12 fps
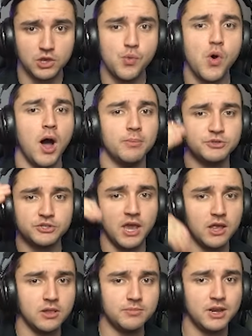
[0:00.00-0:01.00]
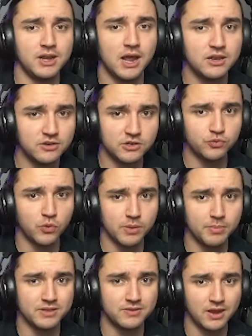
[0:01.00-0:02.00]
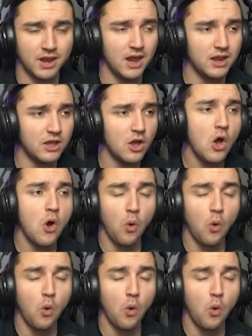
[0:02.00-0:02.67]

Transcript: you upscale them to 1920 by 1080,